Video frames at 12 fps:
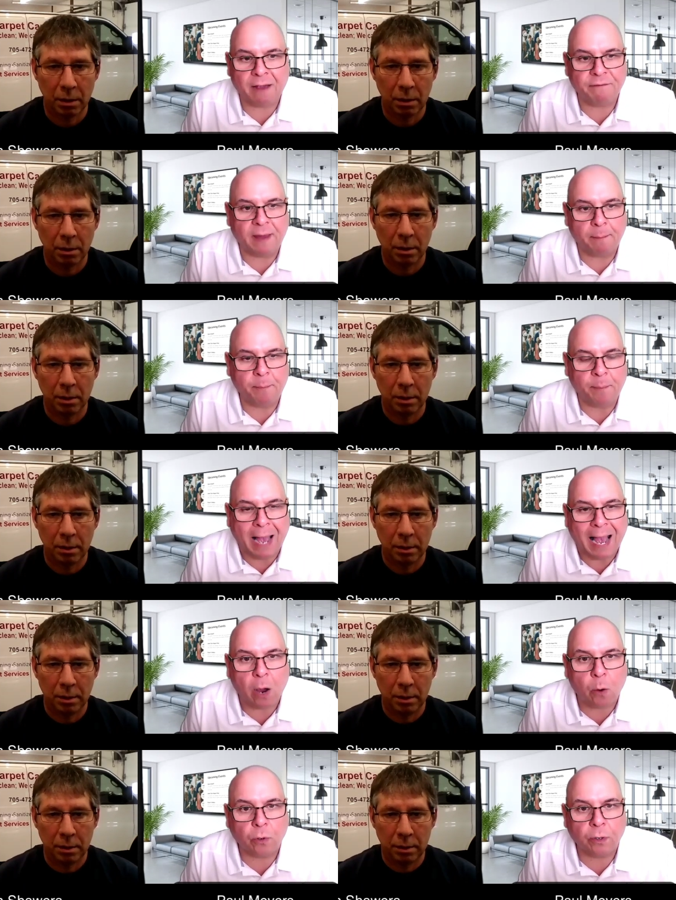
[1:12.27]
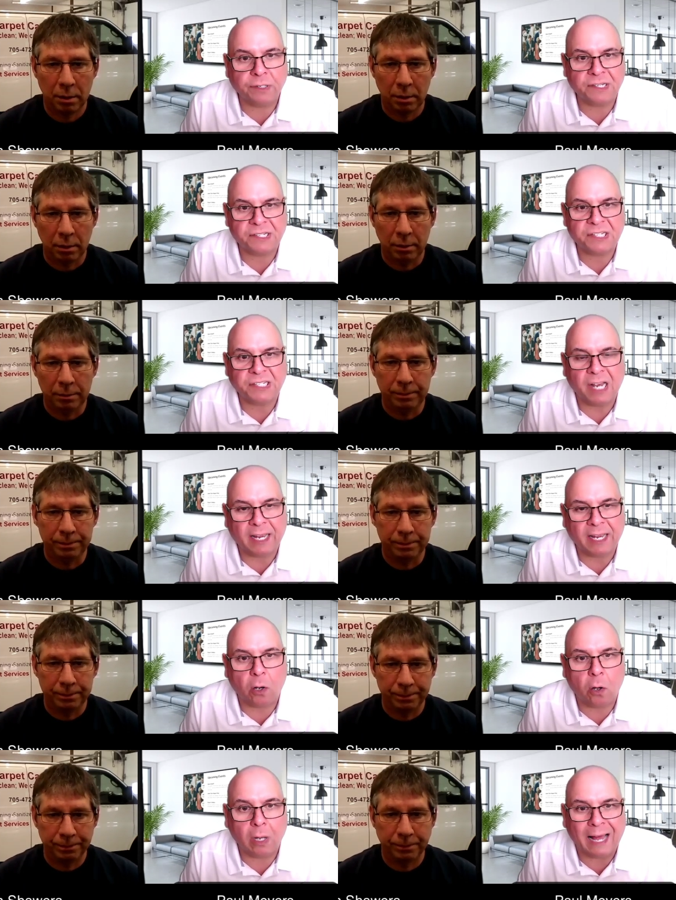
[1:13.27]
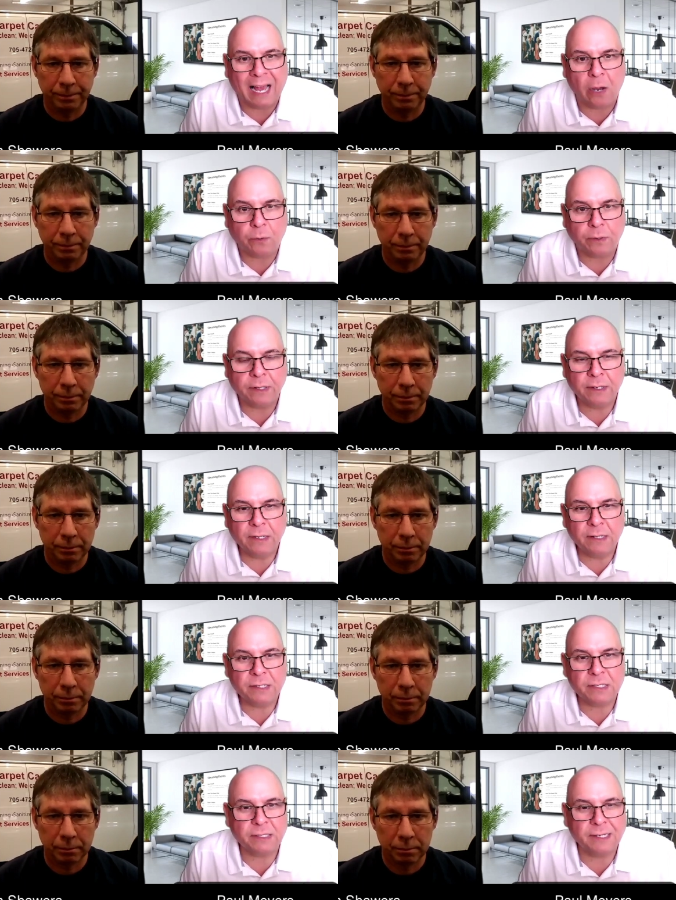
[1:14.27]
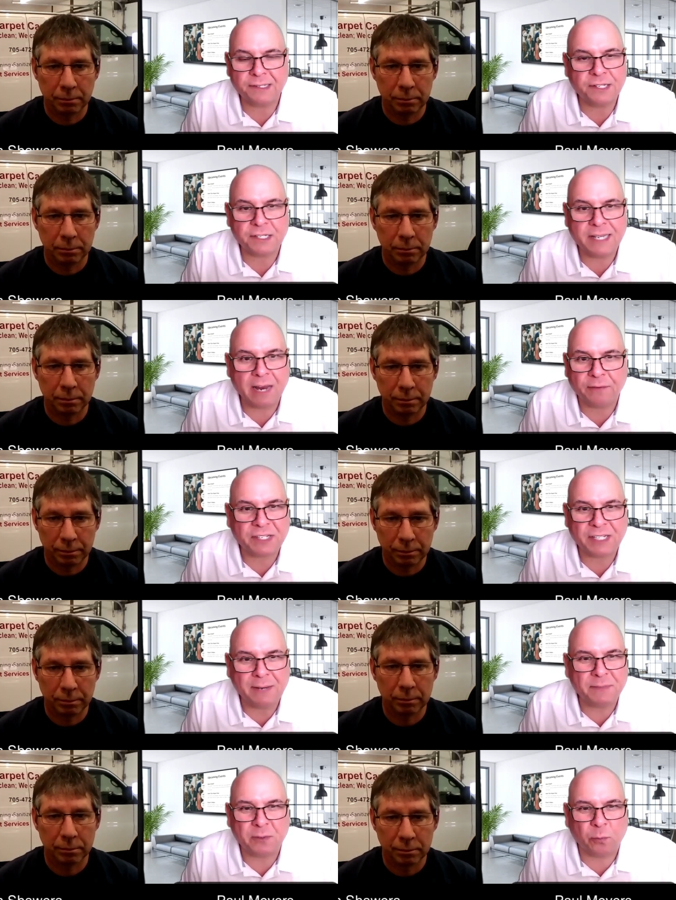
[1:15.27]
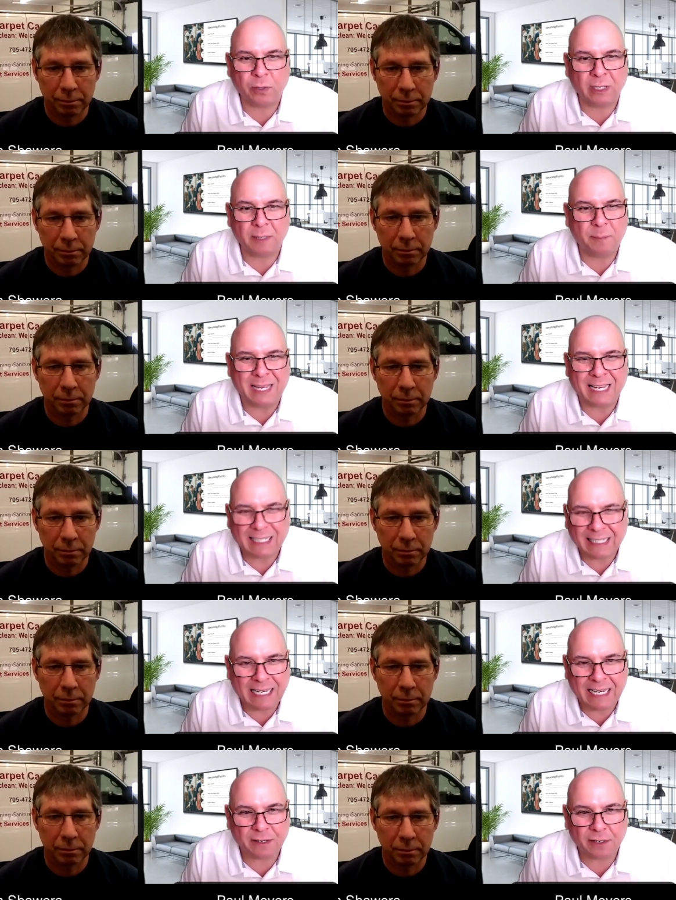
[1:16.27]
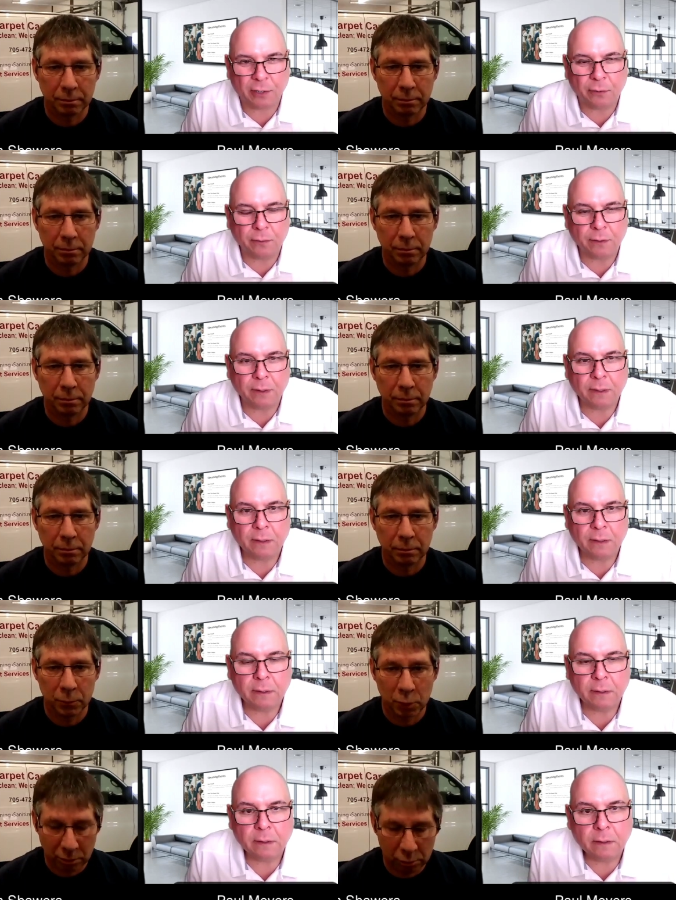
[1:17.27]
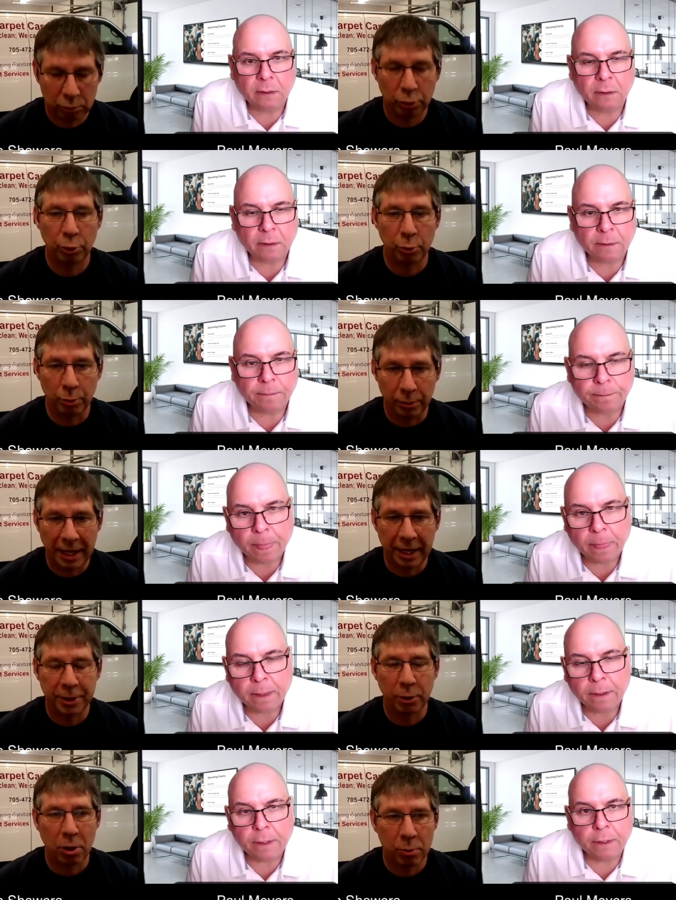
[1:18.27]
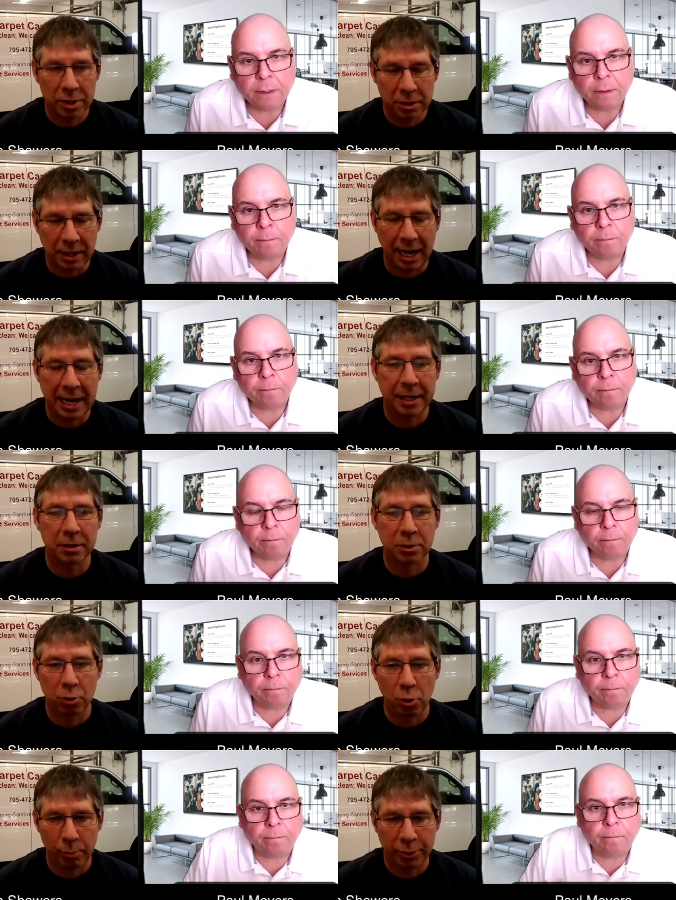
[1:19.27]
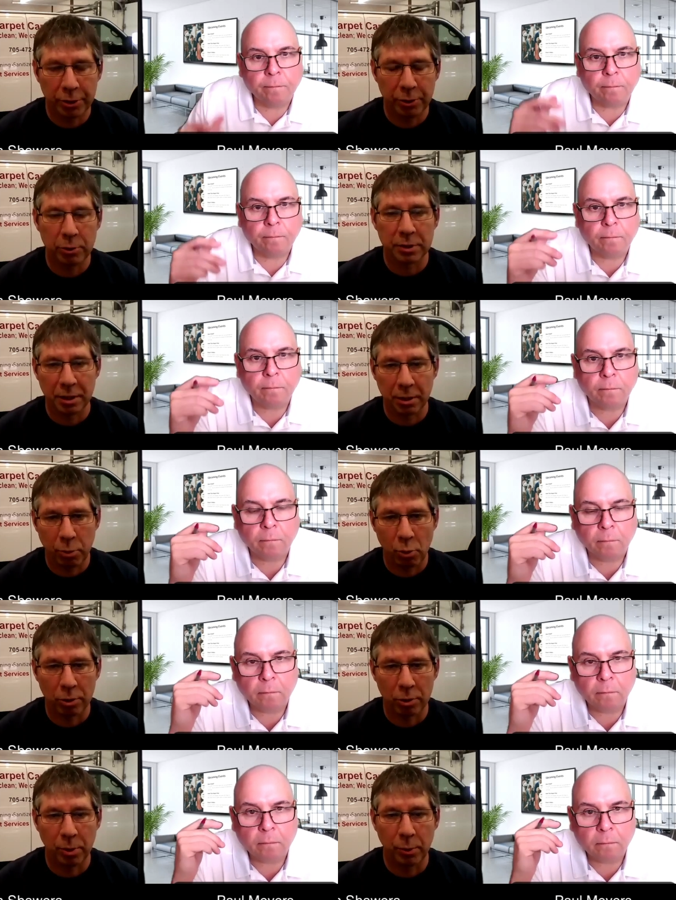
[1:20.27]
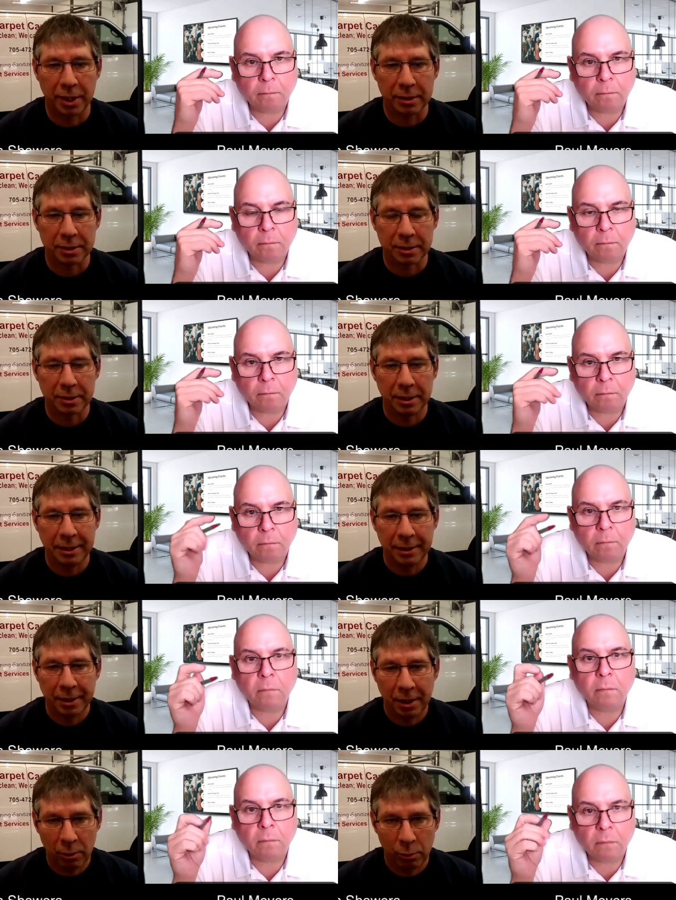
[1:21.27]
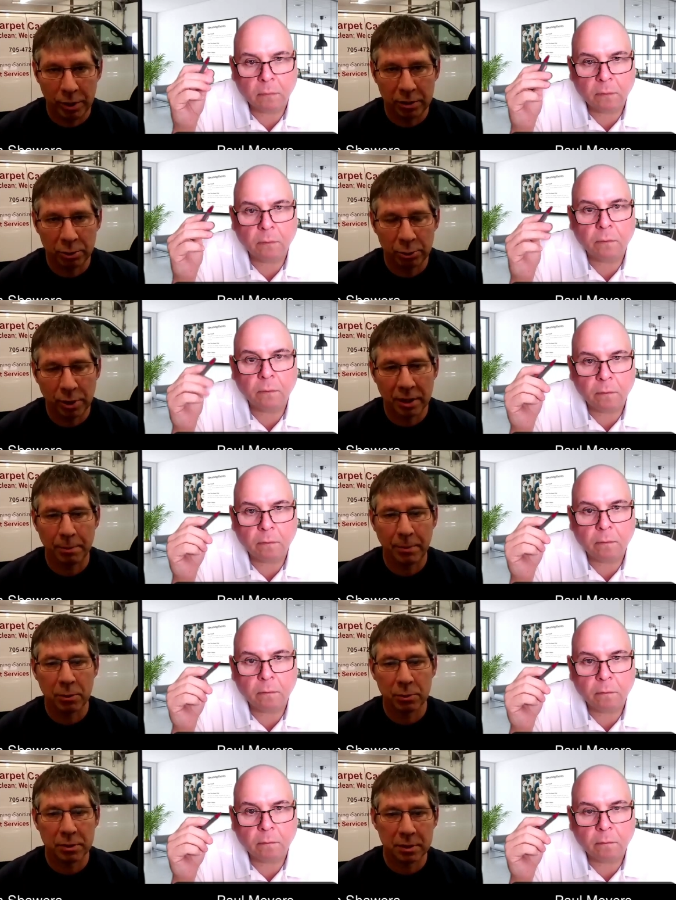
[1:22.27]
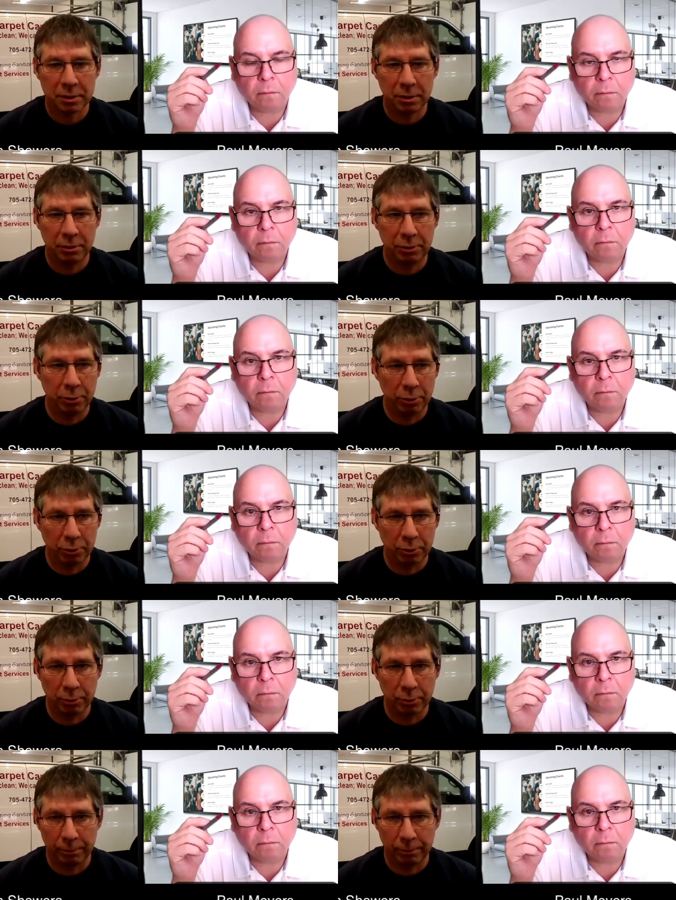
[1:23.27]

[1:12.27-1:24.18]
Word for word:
Speaker 1: that power to suck it all out it just never seems to really be clean you know
Speaker 2: true and you're always adding soap when you're using the portable ones with the truck mounts you're